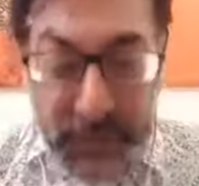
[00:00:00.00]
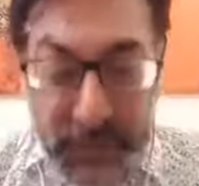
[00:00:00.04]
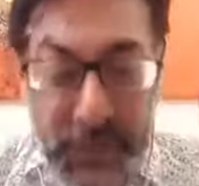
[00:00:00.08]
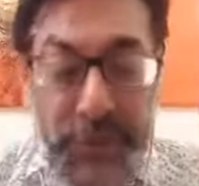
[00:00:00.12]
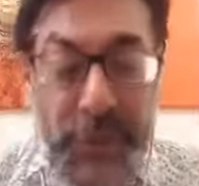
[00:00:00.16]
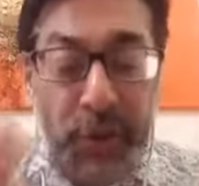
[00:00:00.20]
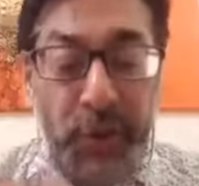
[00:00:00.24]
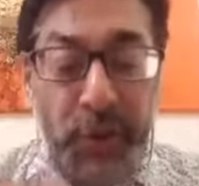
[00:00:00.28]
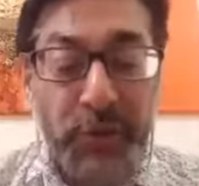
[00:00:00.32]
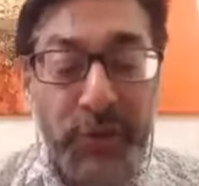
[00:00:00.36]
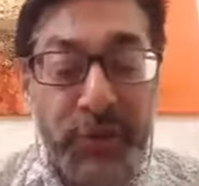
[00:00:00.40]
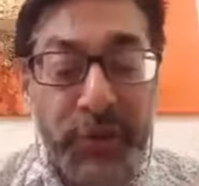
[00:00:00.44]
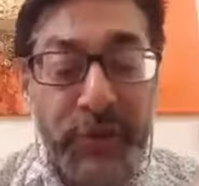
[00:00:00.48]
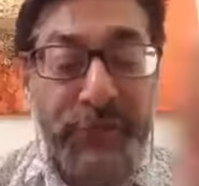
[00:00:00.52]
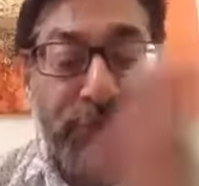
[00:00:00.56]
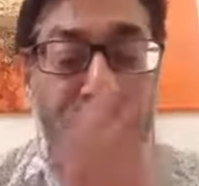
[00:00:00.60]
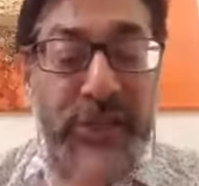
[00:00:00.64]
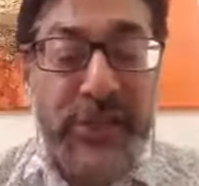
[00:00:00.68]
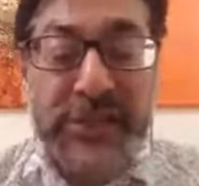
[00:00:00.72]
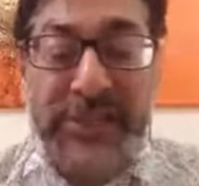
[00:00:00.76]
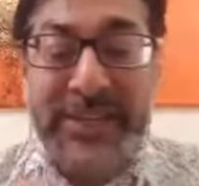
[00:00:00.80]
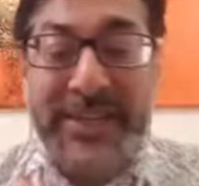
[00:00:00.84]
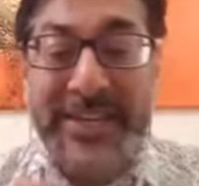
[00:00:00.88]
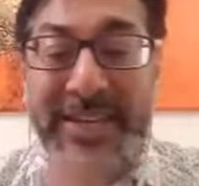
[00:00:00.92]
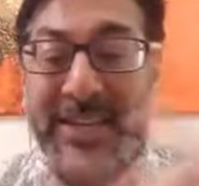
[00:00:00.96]
so the
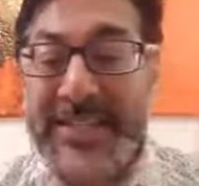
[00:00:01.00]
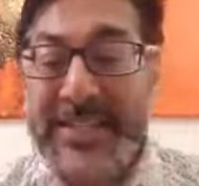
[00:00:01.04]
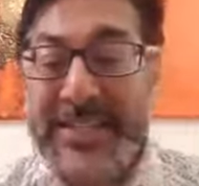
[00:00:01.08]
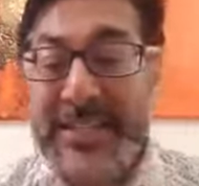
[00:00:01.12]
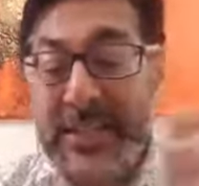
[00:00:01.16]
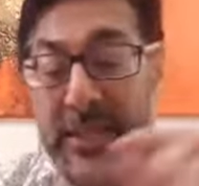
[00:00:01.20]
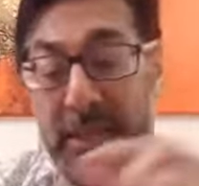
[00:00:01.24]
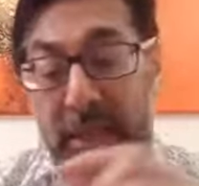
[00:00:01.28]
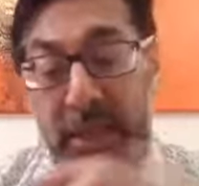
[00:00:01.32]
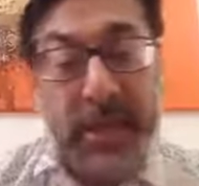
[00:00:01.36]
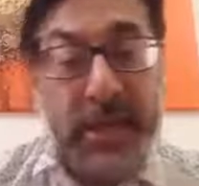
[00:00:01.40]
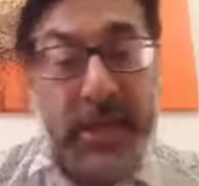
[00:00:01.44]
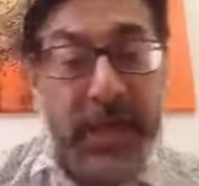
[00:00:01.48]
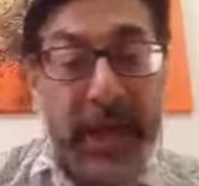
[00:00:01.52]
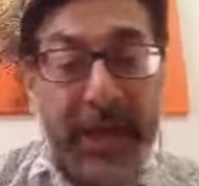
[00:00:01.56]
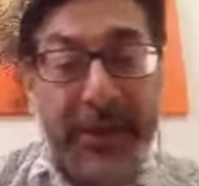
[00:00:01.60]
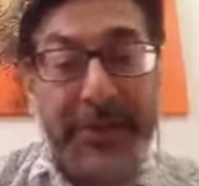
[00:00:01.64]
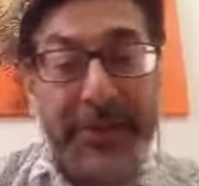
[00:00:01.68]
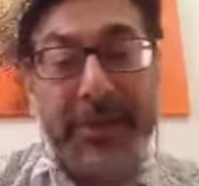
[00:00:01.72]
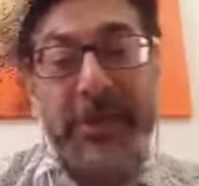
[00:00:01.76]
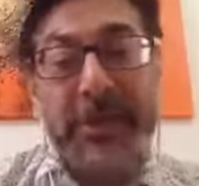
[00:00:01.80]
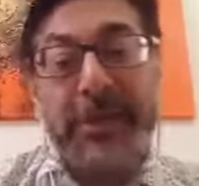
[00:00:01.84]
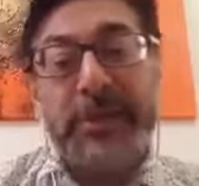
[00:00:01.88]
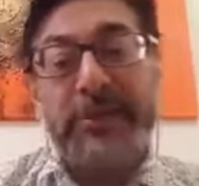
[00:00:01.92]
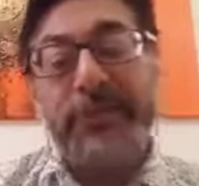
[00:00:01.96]
first thing is
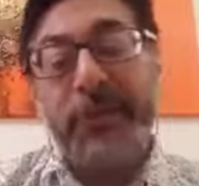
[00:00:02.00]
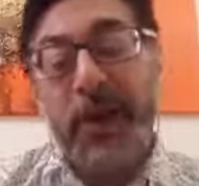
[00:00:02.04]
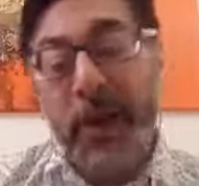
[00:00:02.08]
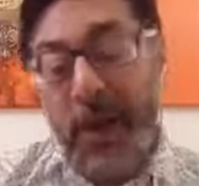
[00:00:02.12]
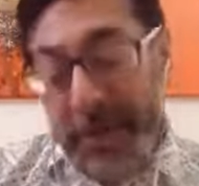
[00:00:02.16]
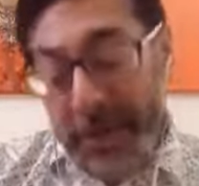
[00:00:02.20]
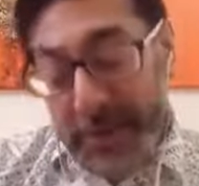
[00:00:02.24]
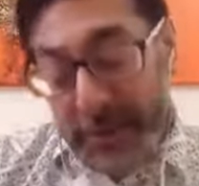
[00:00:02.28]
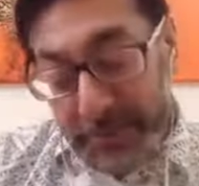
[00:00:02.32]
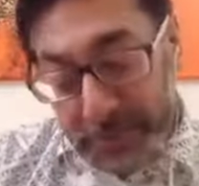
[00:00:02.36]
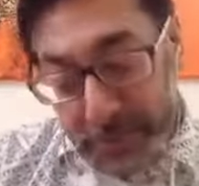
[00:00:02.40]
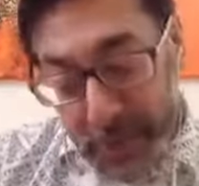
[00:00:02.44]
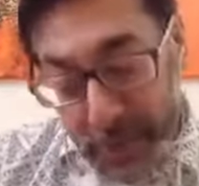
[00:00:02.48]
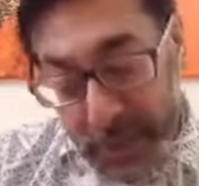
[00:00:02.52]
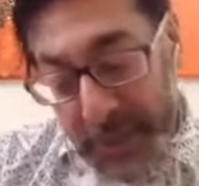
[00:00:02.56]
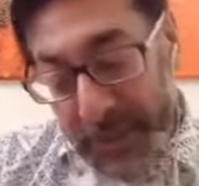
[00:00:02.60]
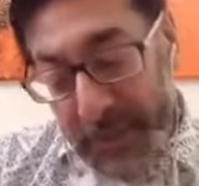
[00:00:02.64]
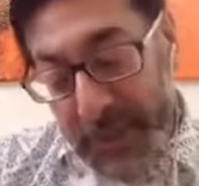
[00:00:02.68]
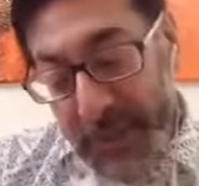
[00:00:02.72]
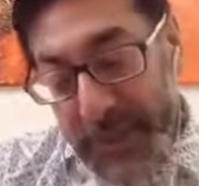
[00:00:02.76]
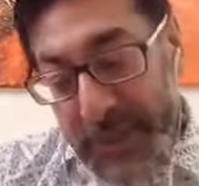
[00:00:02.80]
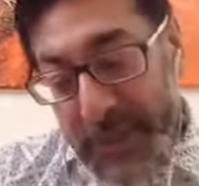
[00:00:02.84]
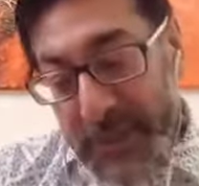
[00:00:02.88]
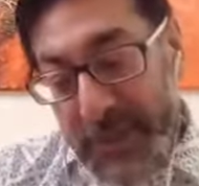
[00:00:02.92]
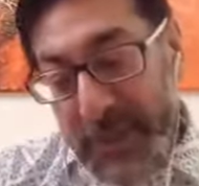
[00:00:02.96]
identify it, put it
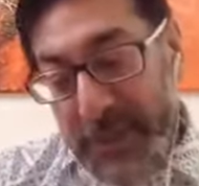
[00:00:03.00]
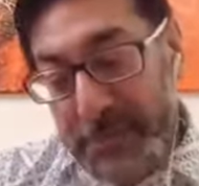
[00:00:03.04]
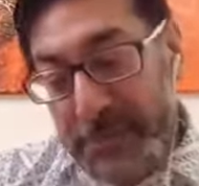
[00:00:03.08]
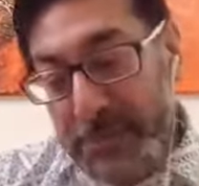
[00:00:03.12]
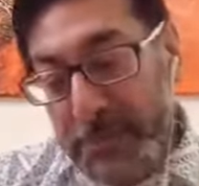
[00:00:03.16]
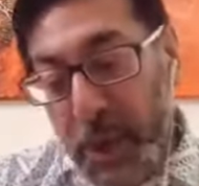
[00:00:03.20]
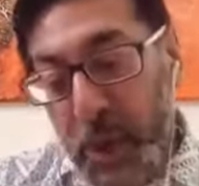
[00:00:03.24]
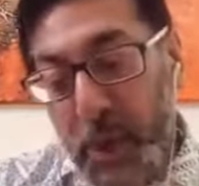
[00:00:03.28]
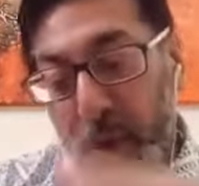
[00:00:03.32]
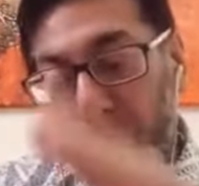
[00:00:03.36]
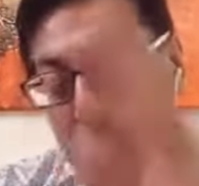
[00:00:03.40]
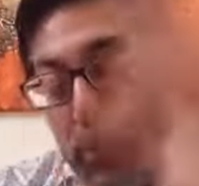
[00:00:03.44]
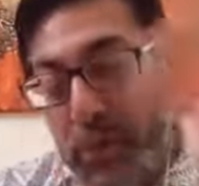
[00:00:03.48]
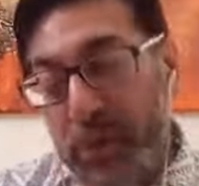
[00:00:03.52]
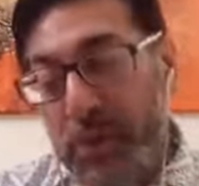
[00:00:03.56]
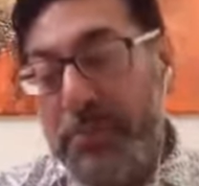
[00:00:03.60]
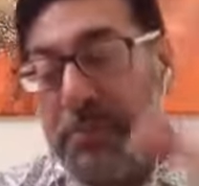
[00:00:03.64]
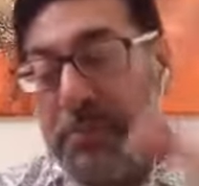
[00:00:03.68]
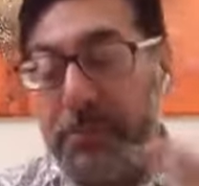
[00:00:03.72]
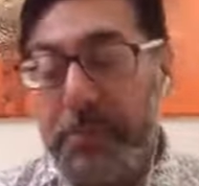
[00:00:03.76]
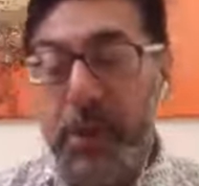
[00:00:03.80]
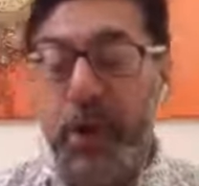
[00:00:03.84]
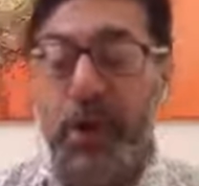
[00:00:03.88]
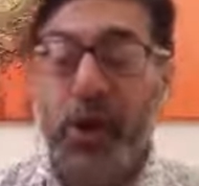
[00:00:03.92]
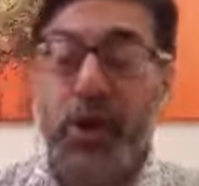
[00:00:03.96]
in, in
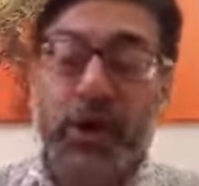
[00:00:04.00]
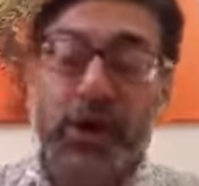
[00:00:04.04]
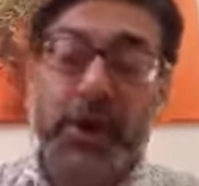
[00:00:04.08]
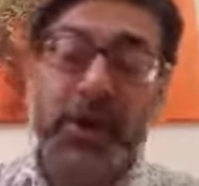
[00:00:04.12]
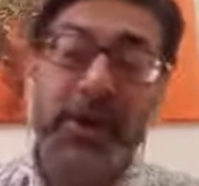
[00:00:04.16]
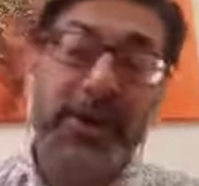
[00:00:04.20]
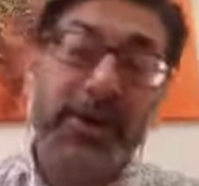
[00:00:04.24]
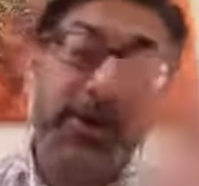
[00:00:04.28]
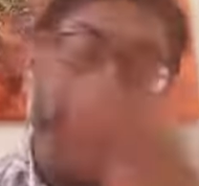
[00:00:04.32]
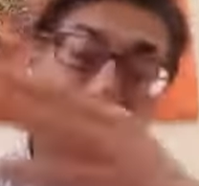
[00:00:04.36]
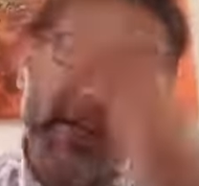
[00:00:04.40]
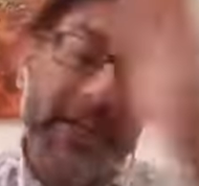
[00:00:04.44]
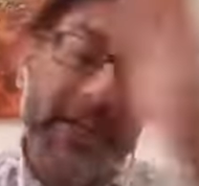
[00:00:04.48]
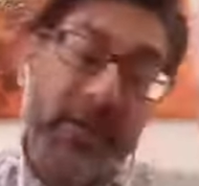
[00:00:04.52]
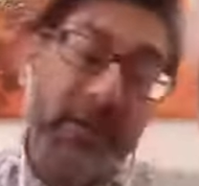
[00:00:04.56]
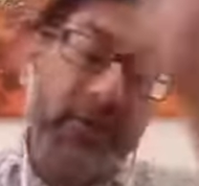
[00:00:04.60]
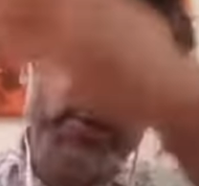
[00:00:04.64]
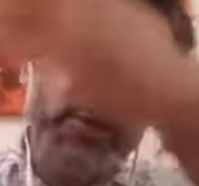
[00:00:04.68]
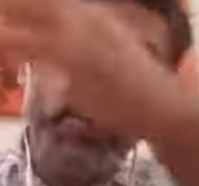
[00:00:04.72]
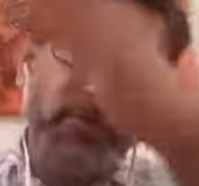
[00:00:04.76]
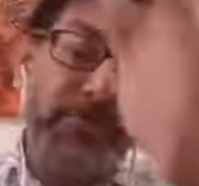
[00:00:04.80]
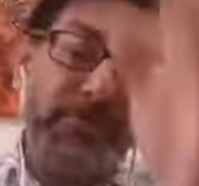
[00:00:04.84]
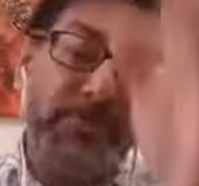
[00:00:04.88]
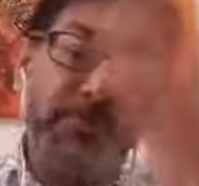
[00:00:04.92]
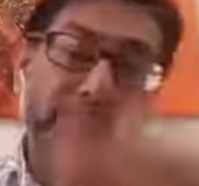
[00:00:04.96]
bold, block, you
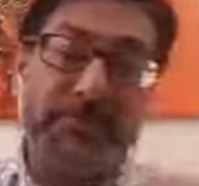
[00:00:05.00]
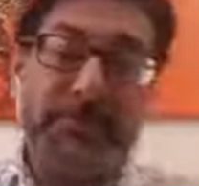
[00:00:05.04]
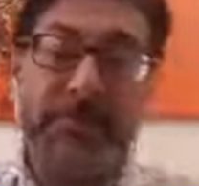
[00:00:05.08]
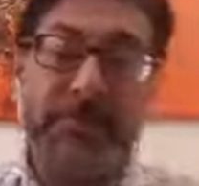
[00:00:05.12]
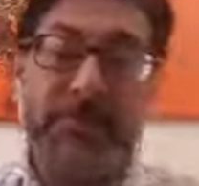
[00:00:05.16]
know,